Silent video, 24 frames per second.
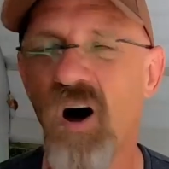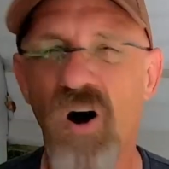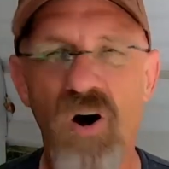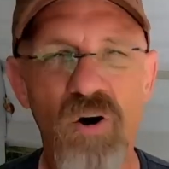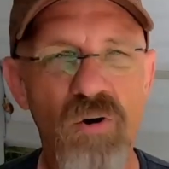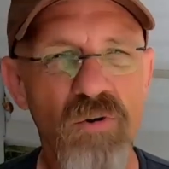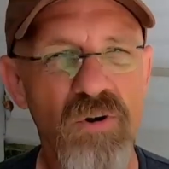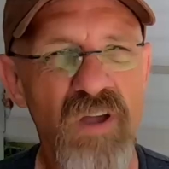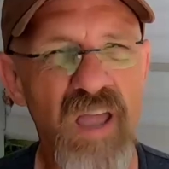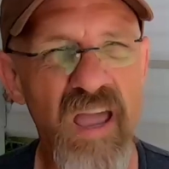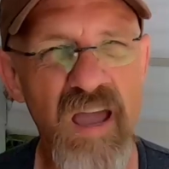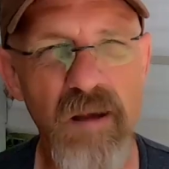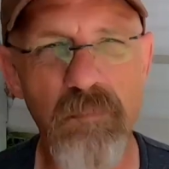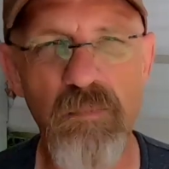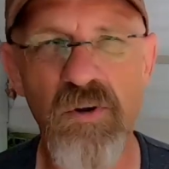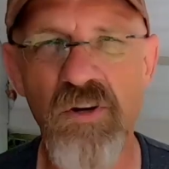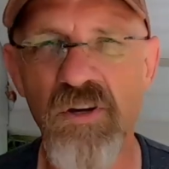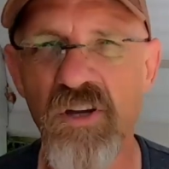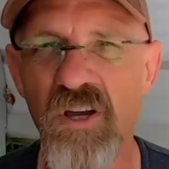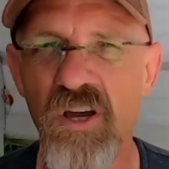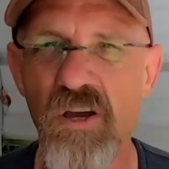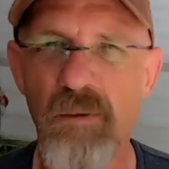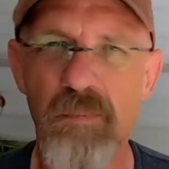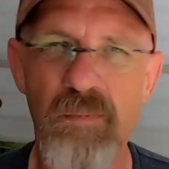All
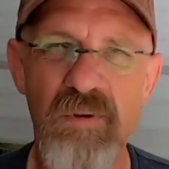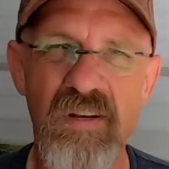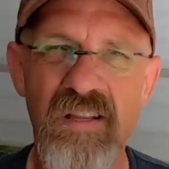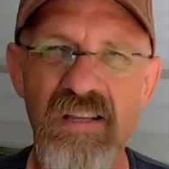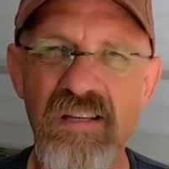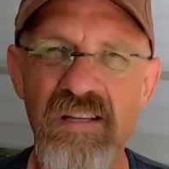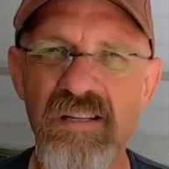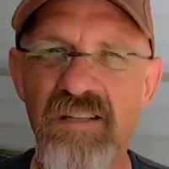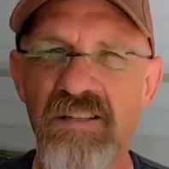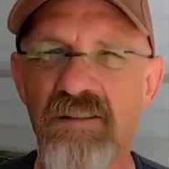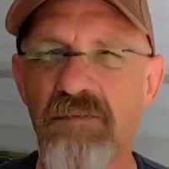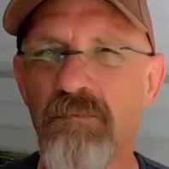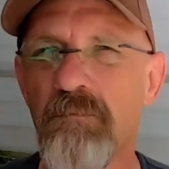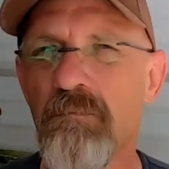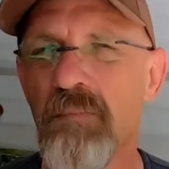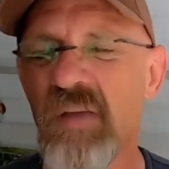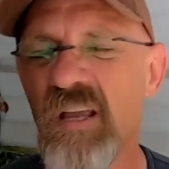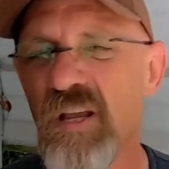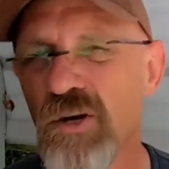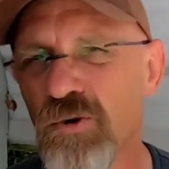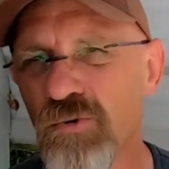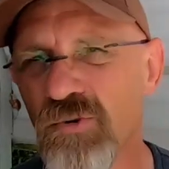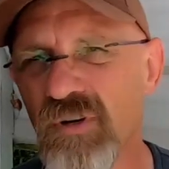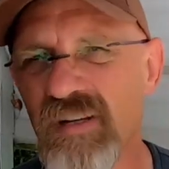camera companies'
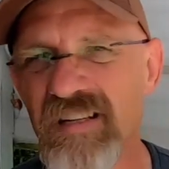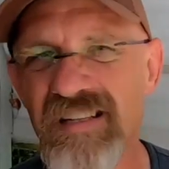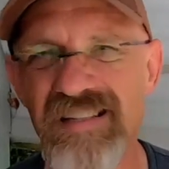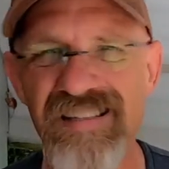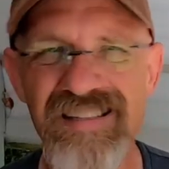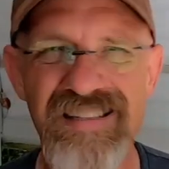metering